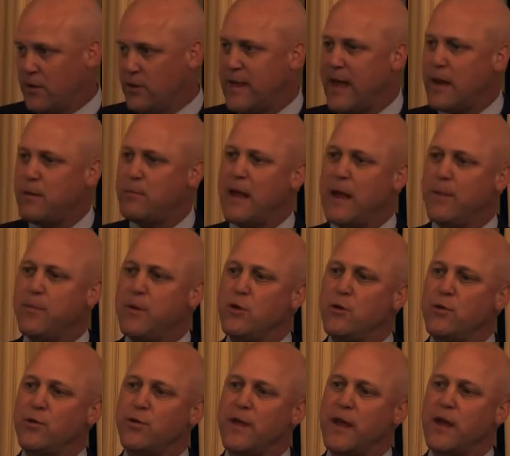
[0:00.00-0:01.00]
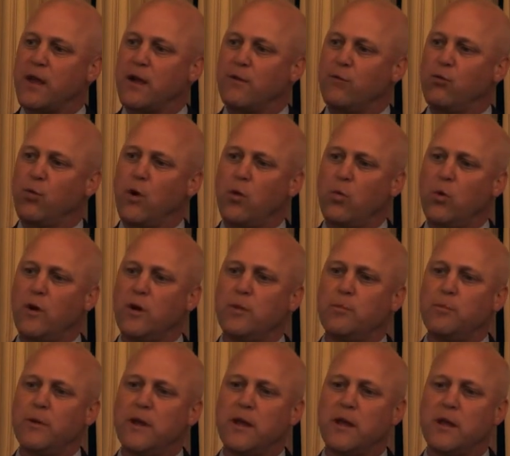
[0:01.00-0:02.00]
then maybe you think of what would
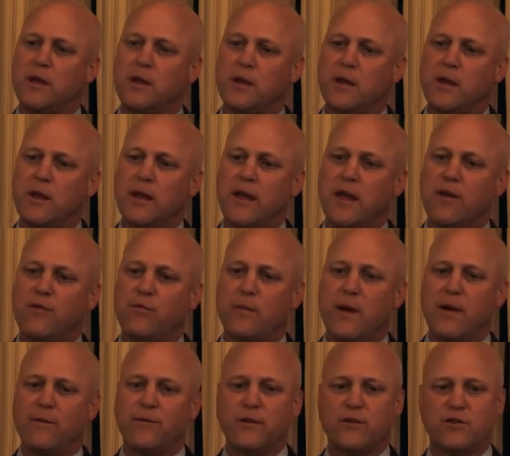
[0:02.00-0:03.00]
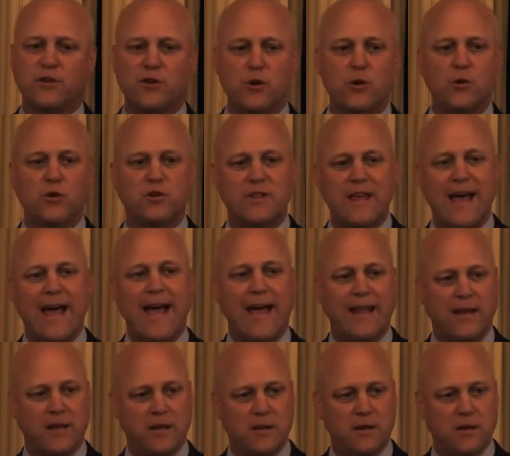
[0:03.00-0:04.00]
it be if Memphis used
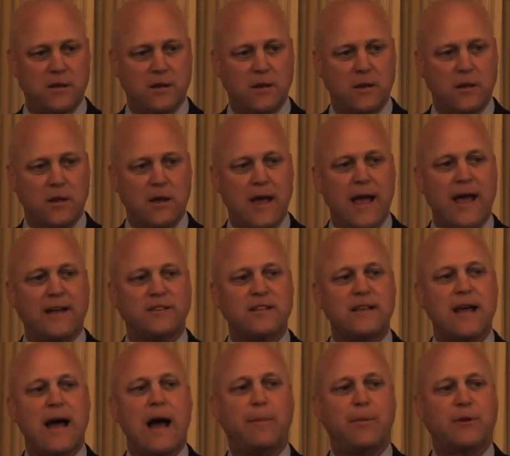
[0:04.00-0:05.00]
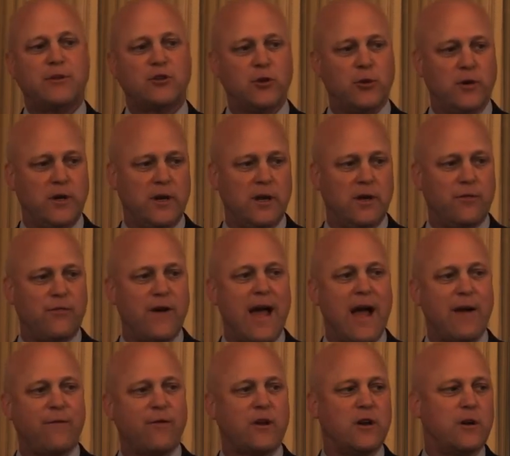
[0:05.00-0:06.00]
that as the opportunity for
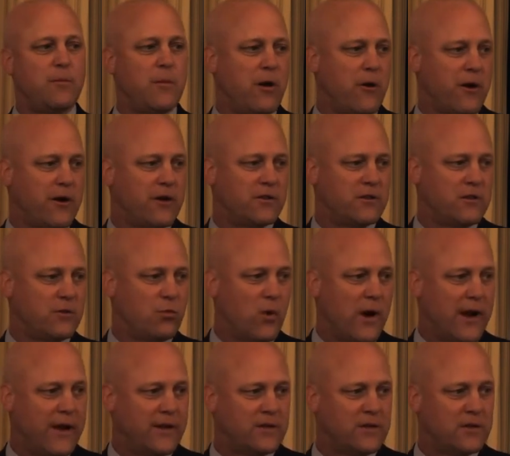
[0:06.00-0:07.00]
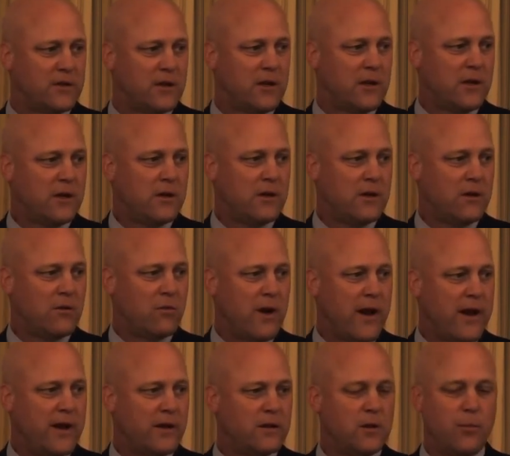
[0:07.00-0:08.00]
African Americans and whites,
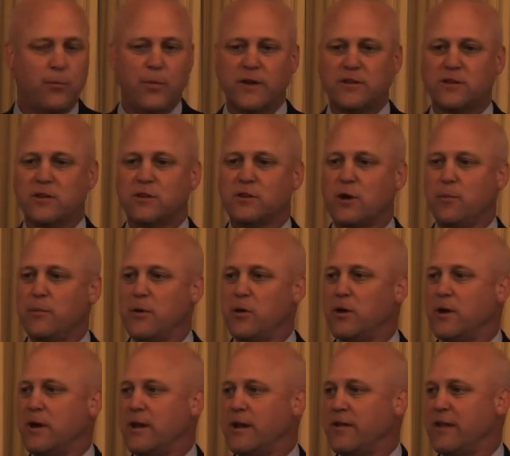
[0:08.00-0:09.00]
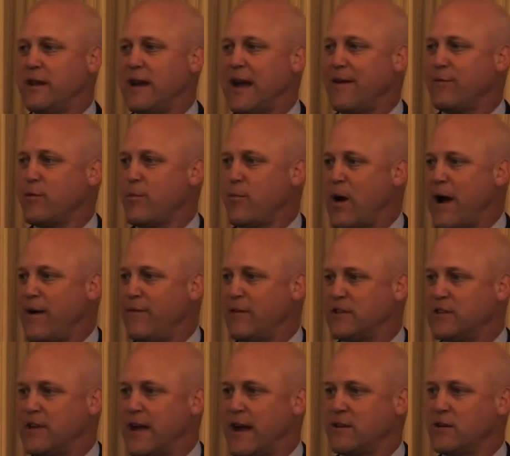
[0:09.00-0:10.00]
right, the business community and the
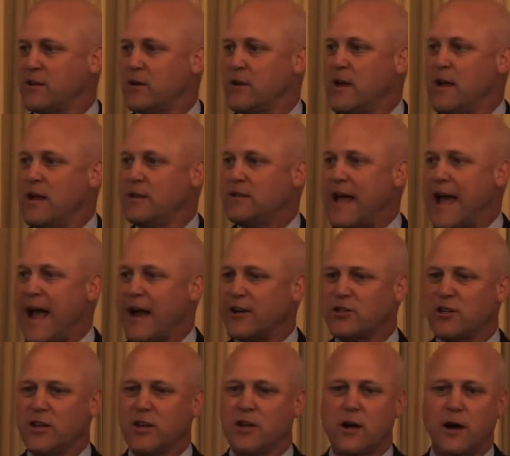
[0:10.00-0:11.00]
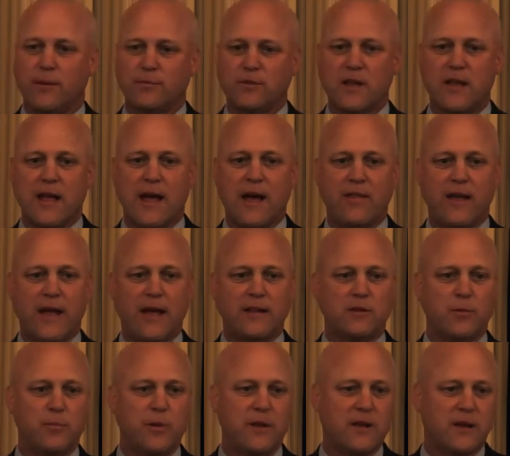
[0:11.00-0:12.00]
not-for-profit sector, to actually come together and
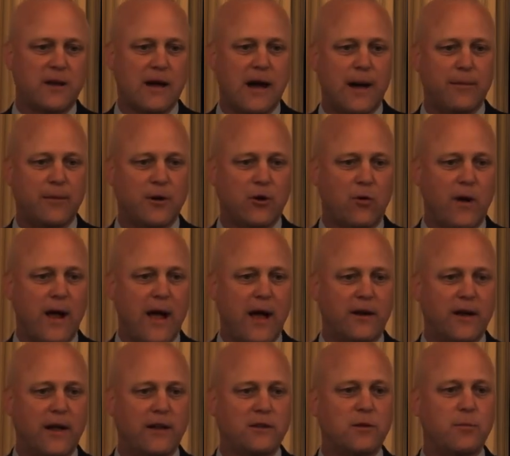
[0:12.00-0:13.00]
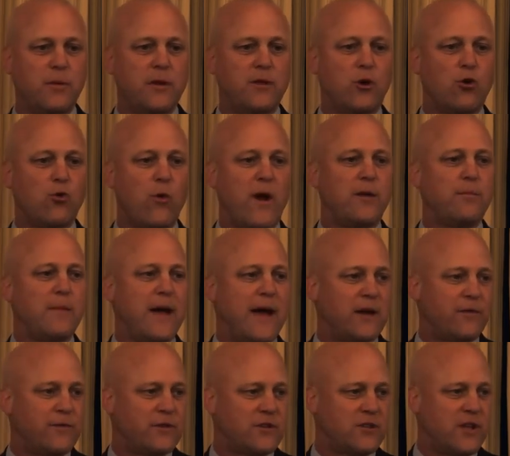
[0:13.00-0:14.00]
to be the common ground and to be the great
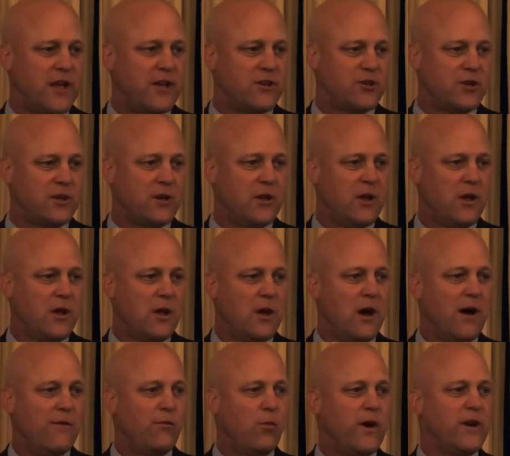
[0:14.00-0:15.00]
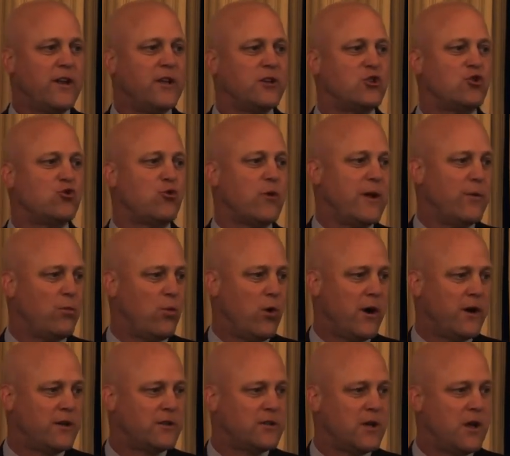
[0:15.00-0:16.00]
manifestation of what his dream
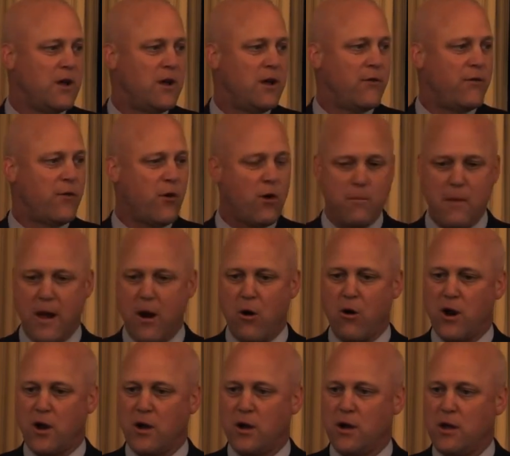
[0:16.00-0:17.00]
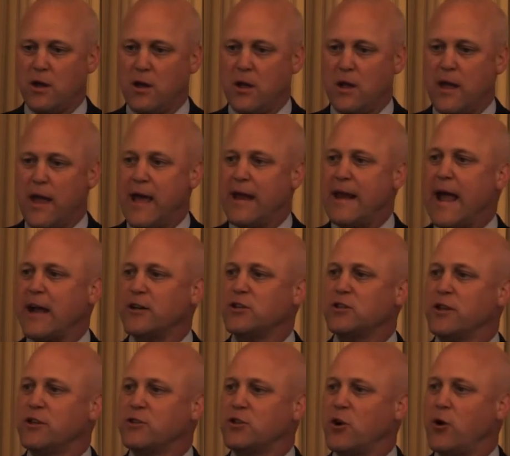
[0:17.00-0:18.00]
was for America, and
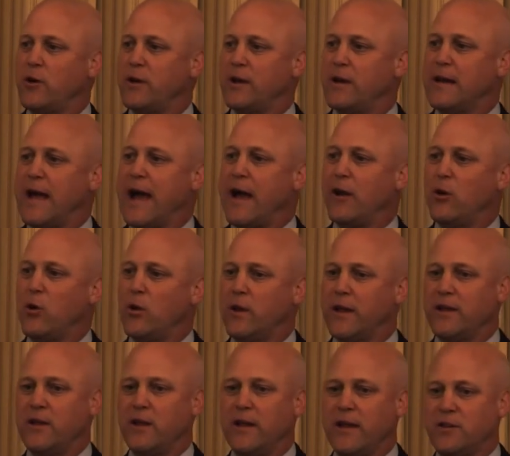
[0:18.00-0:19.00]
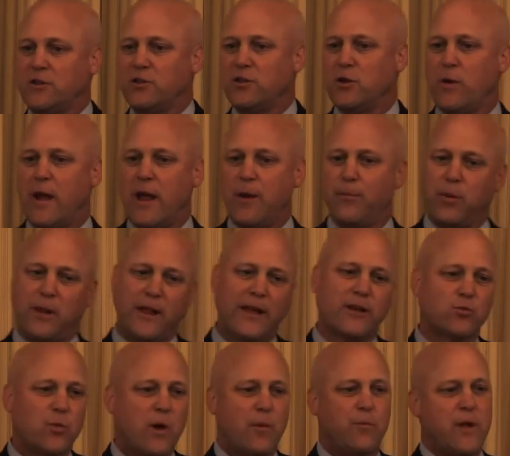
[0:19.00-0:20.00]
actually turn it not only into a
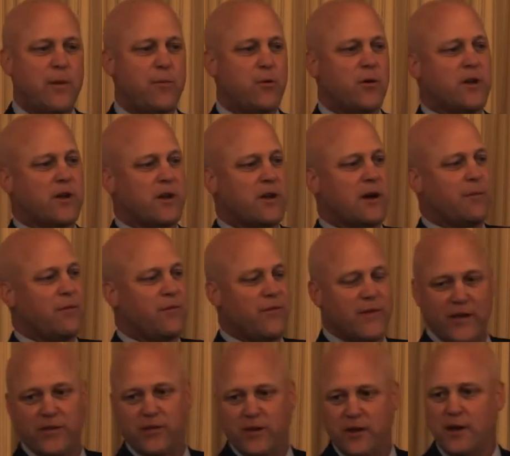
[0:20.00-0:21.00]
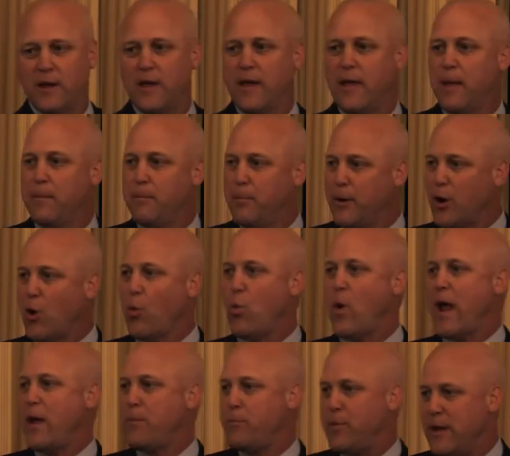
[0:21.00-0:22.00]
place where people can come visit, but a
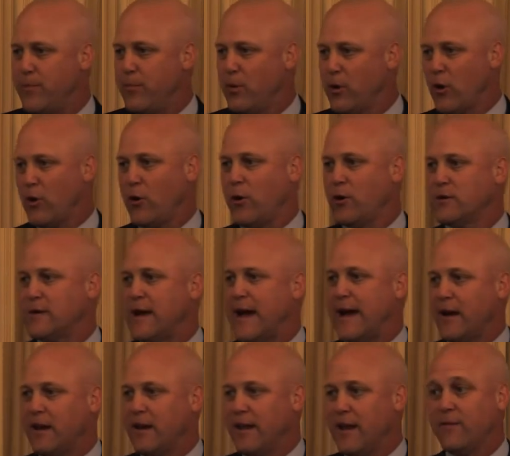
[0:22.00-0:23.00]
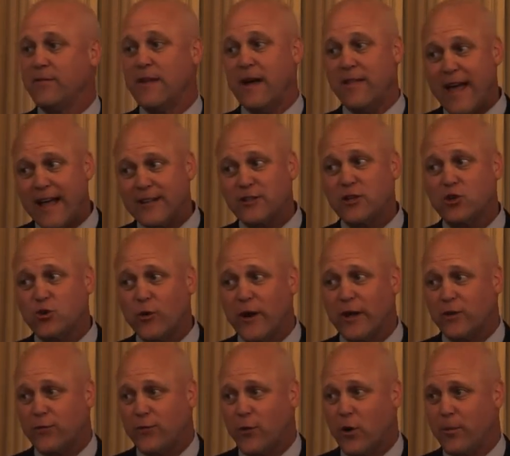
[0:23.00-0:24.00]
way people learned how to live. Now that's a
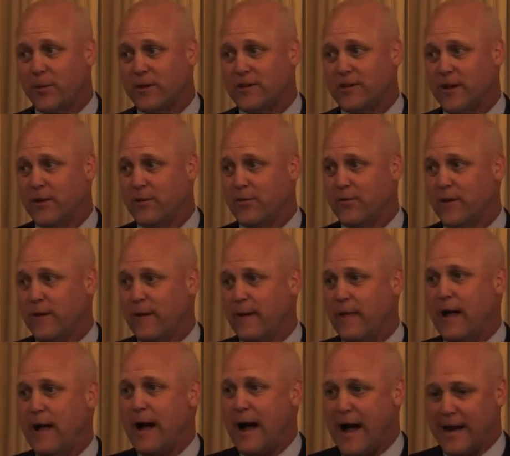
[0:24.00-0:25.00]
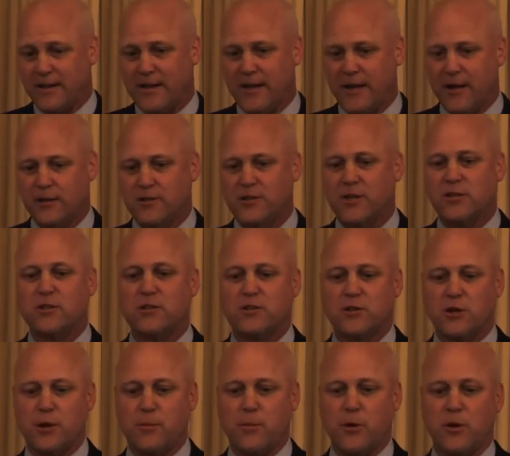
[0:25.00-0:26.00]
transformative idea, just as
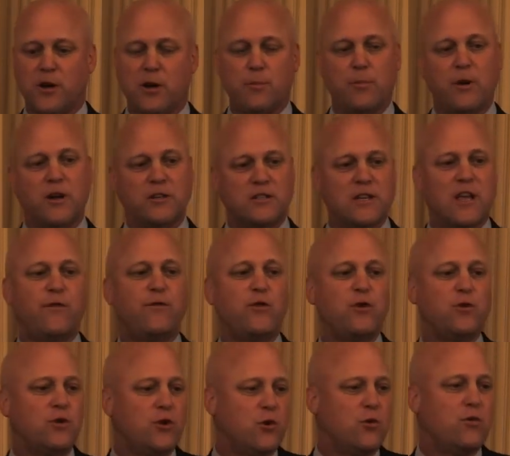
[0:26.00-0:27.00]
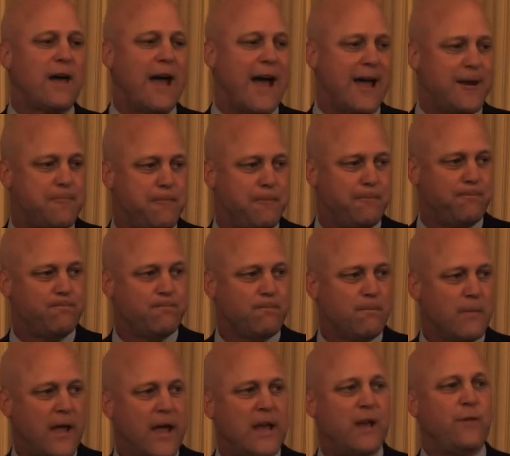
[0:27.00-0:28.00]
a community, because if you do that,
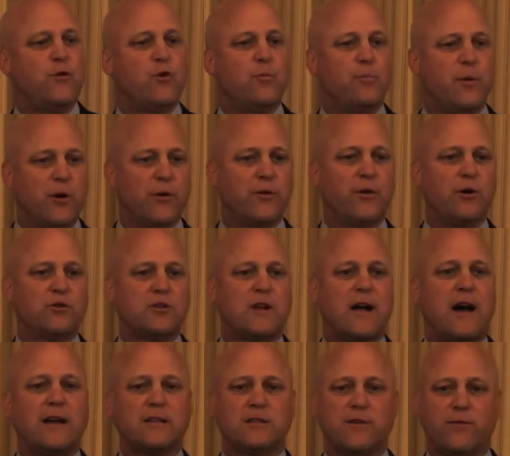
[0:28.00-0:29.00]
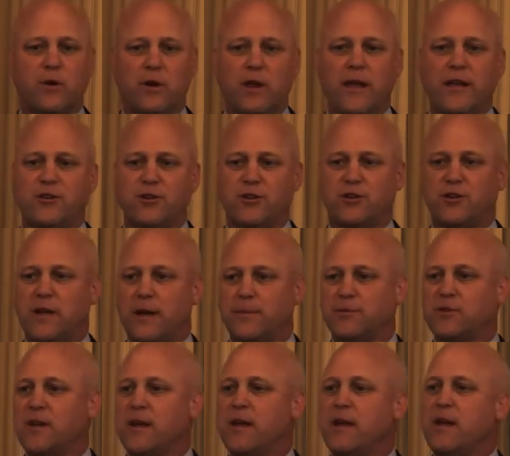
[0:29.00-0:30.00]
and if you build those kinds of
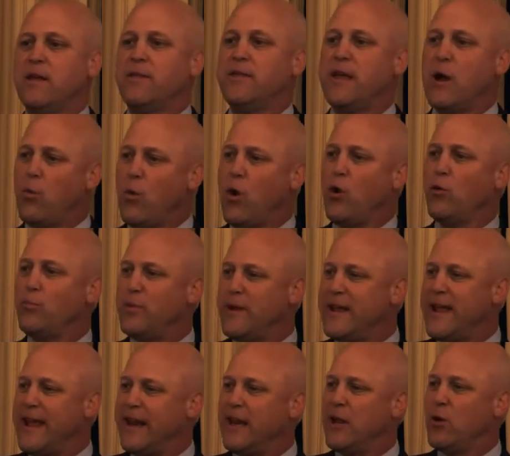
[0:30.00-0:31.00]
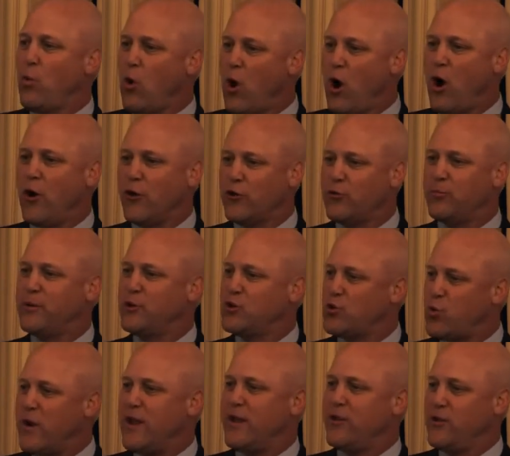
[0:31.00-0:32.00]
relationships, there won't be any walls
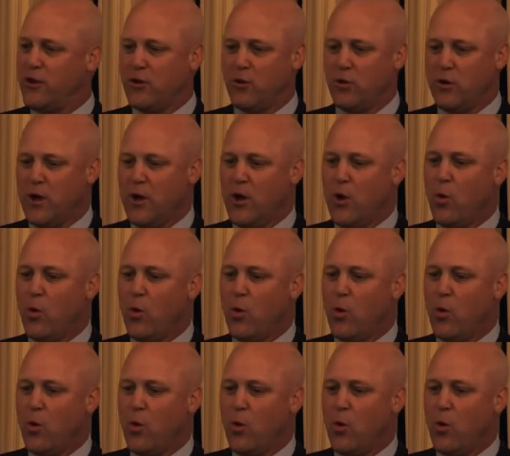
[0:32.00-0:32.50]
between you